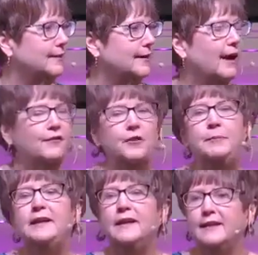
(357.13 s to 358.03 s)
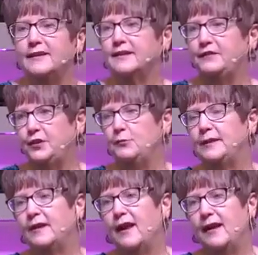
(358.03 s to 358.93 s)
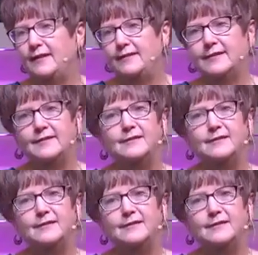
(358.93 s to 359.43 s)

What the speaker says: of the beginnings of humankind,